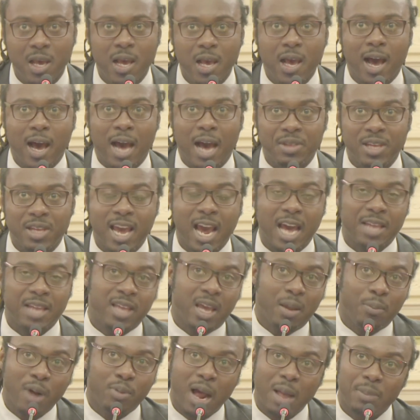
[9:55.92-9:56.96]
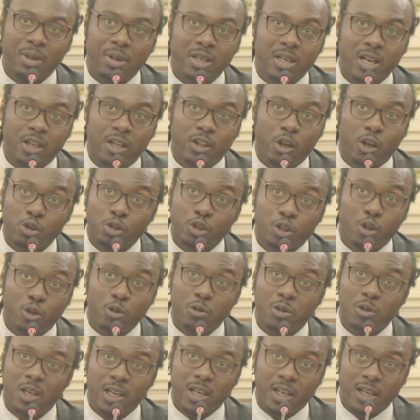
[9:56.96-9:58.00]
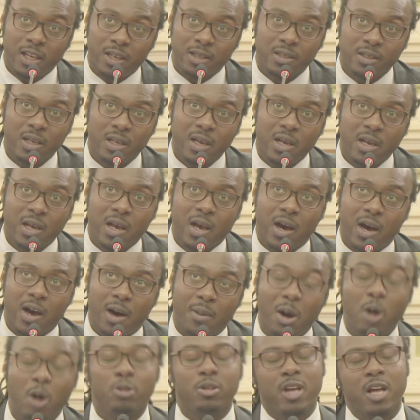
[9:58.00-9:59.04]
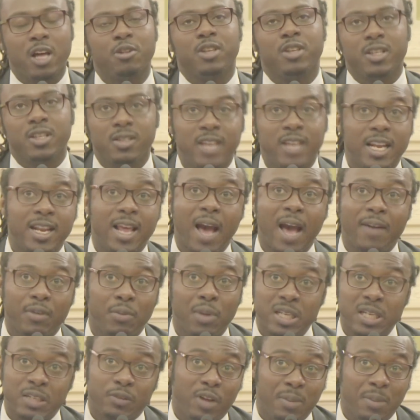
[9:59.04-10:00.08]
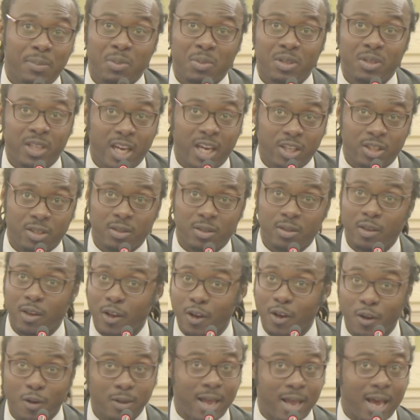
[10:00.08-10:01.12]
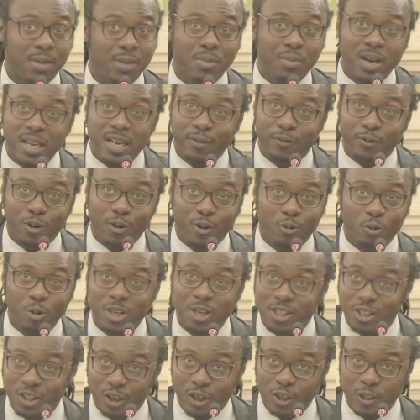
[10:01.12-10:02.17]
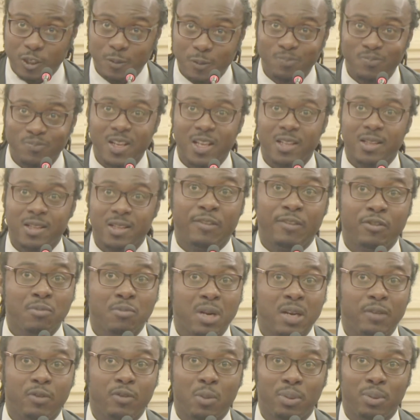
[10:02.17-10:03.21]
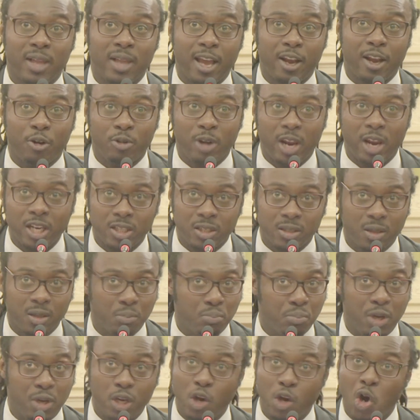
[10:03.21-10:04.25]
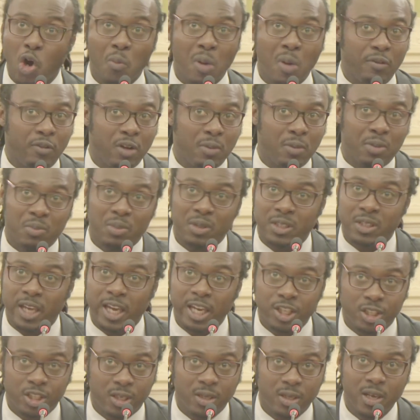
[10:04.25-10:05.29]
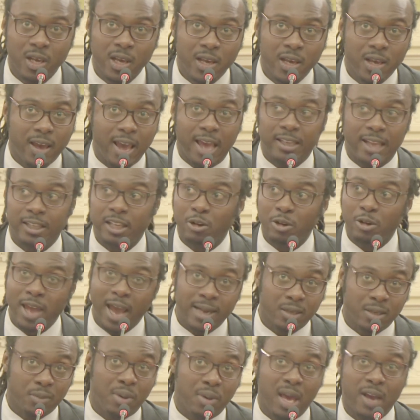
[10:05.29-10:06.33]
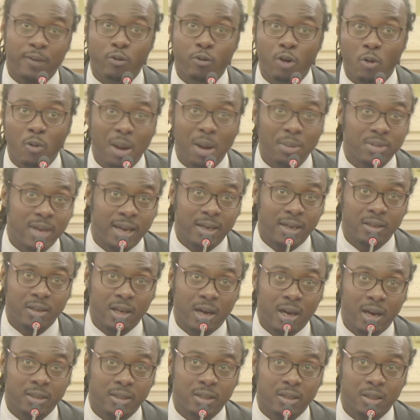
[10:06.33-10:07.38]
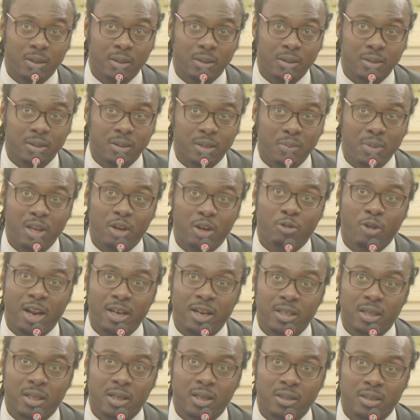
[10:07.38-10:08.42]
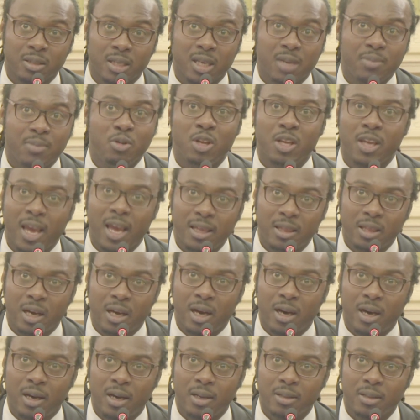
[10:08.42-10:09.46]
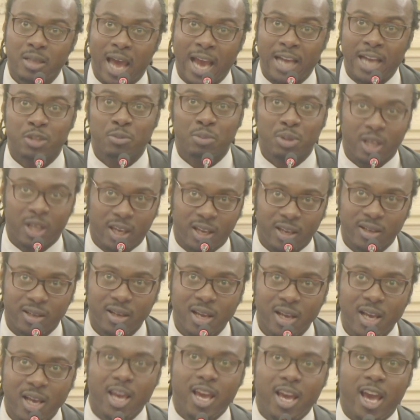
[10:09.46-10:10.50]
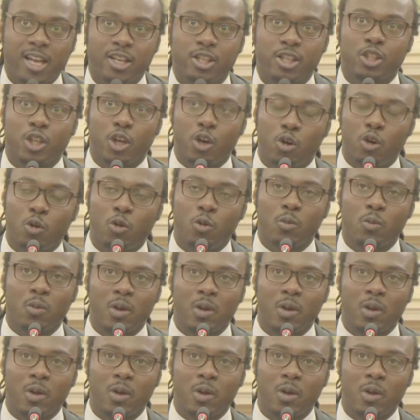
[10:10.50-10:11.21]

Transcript: I think had they probably done those two things, the other thing, they didn't have a budget for implementation. A lot of money for research, a money for plan creation, but no money for implementation, and literally had to beg for a website to be created to communicate the action plan. And so